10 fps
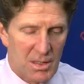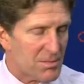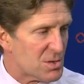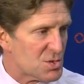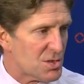and
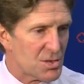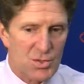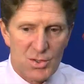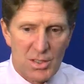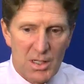our
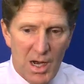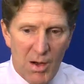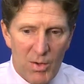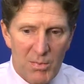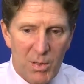resiliency and
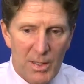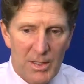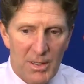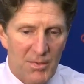how we played,